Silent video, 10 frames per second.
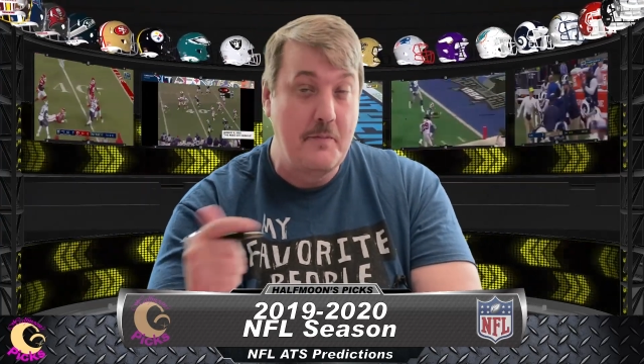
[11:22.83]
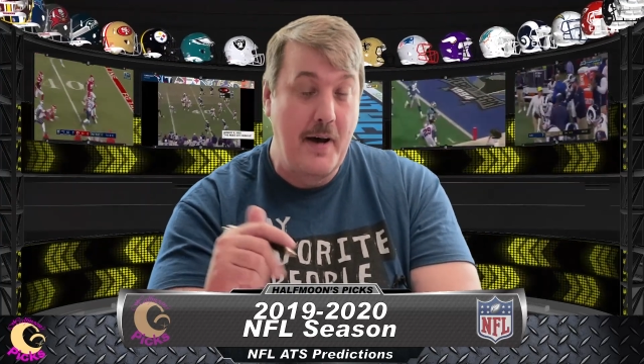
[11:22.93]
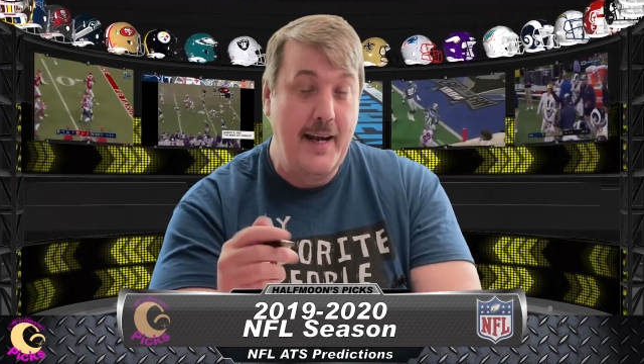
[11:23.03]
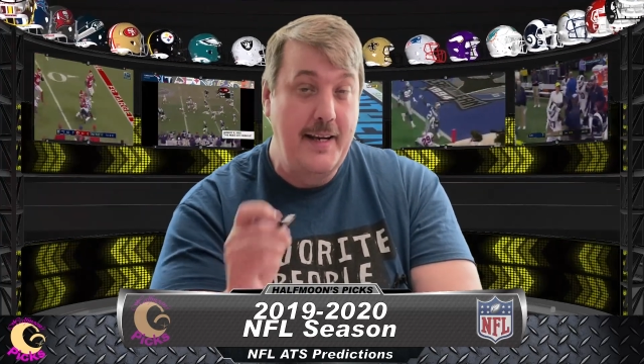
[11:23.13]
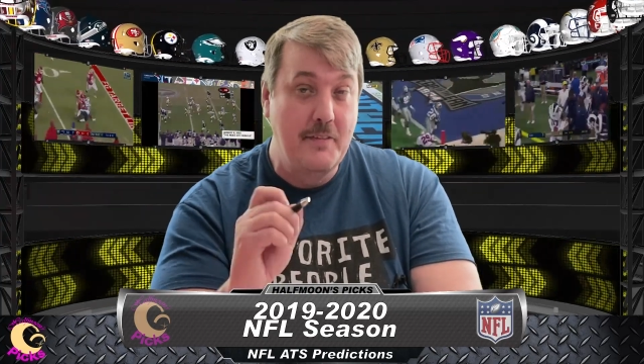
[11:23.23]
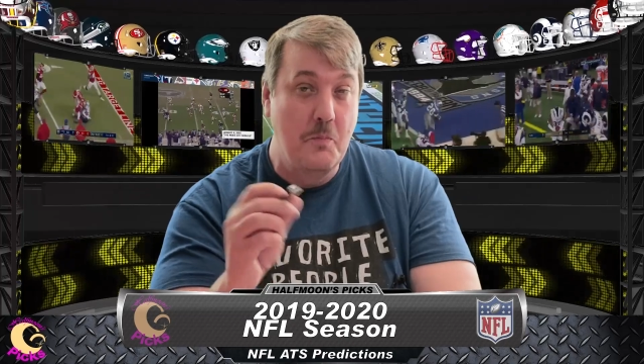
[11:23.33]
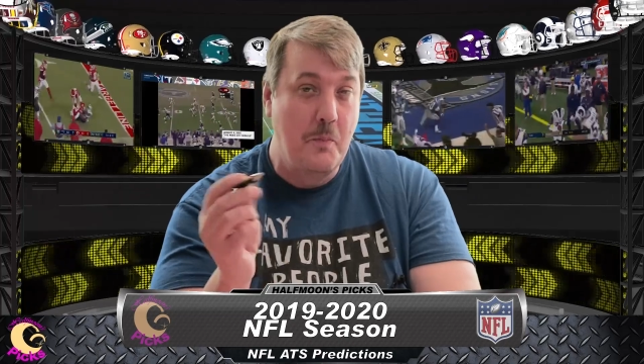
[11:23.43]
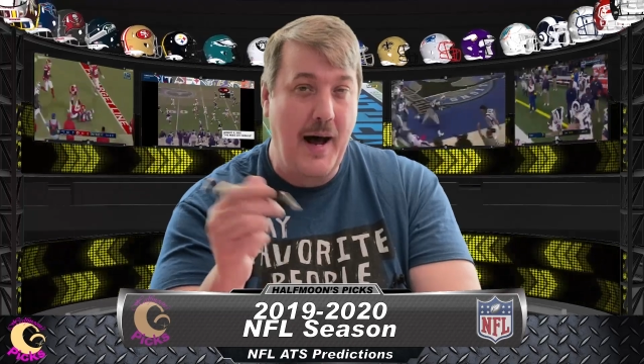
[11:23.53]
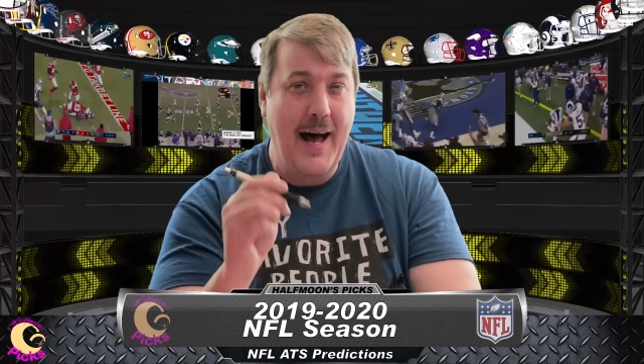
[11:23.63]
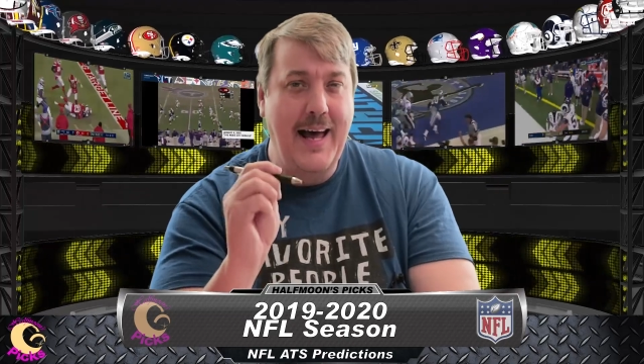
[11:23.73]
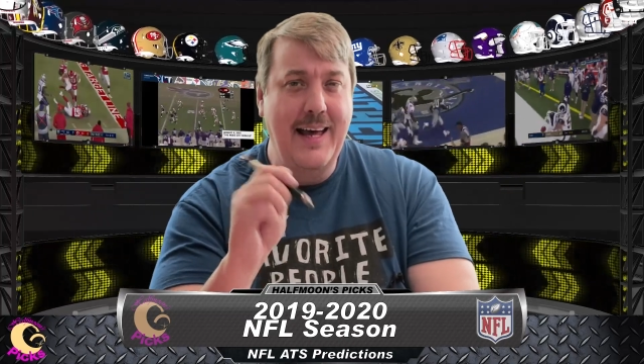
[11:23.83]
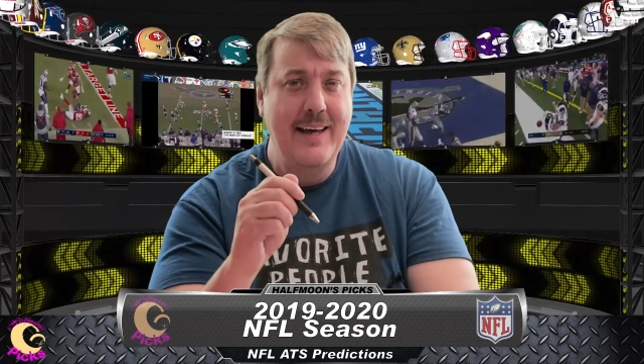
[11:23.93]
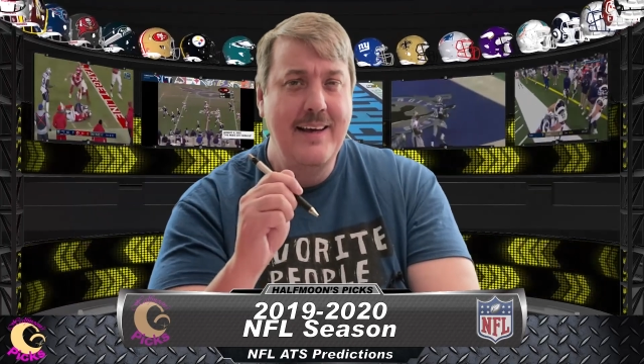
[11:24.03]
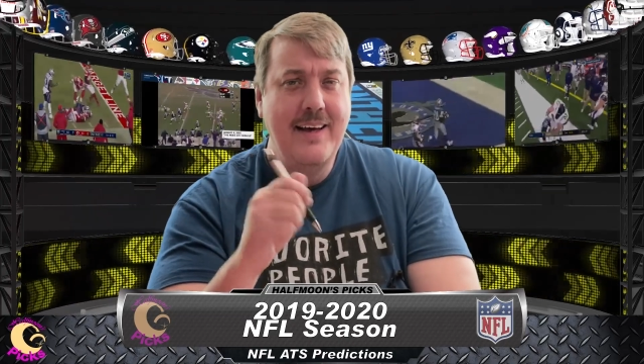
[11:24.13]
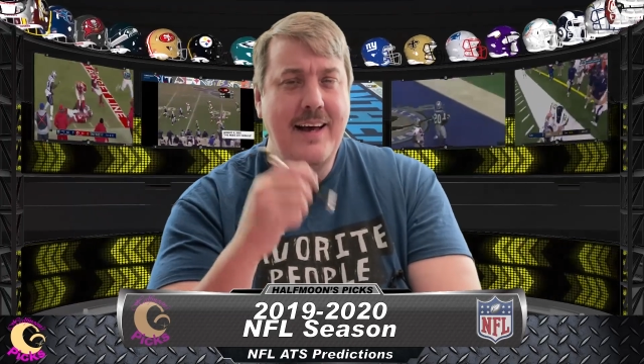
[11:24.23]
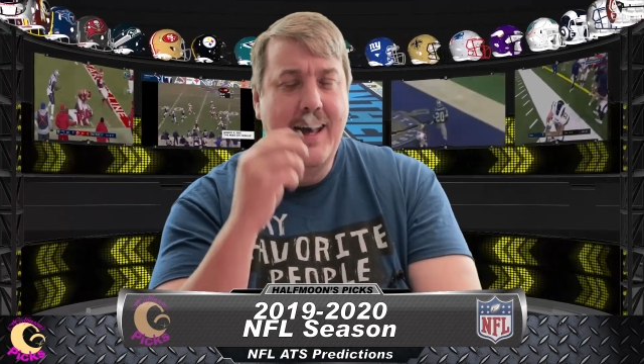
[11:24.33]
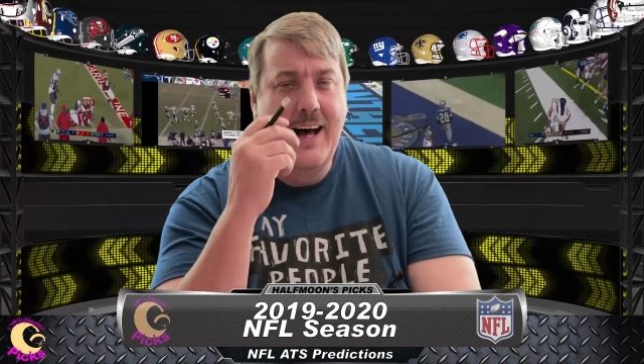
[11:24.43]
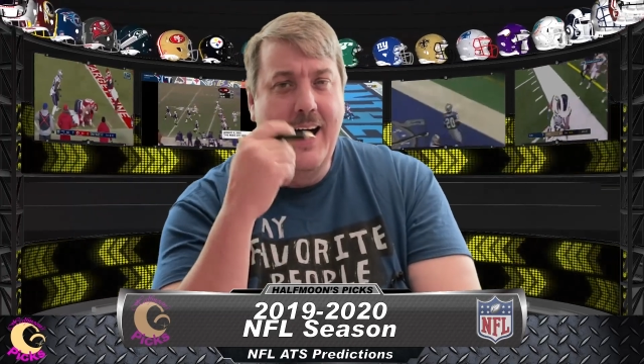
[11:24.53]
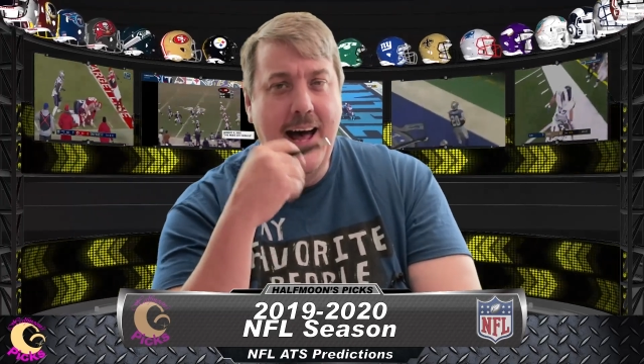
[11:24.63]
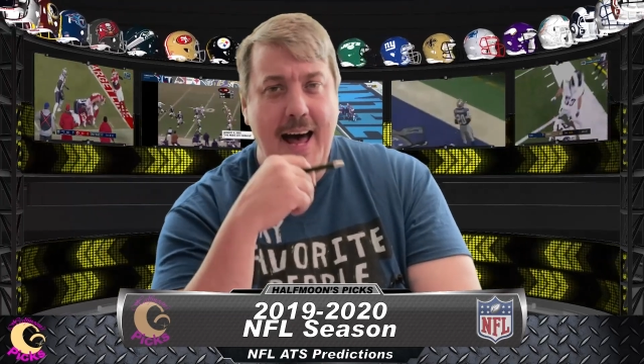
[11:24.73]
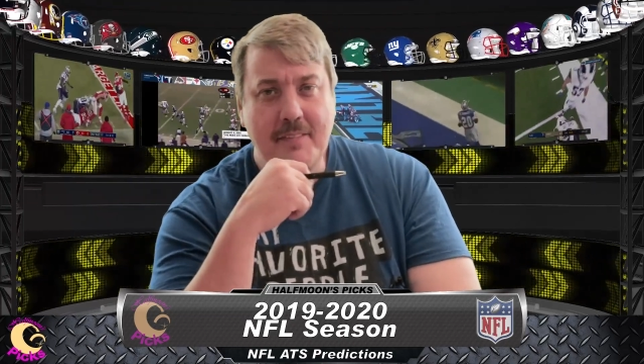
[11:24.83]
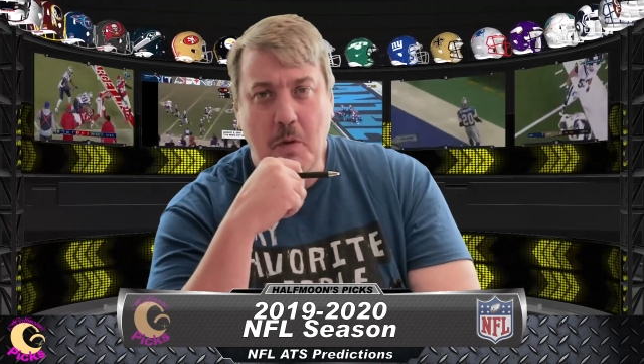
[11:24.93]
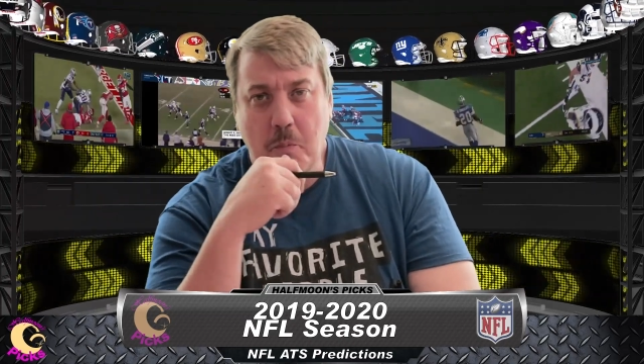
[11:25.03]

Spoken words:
I might even buy half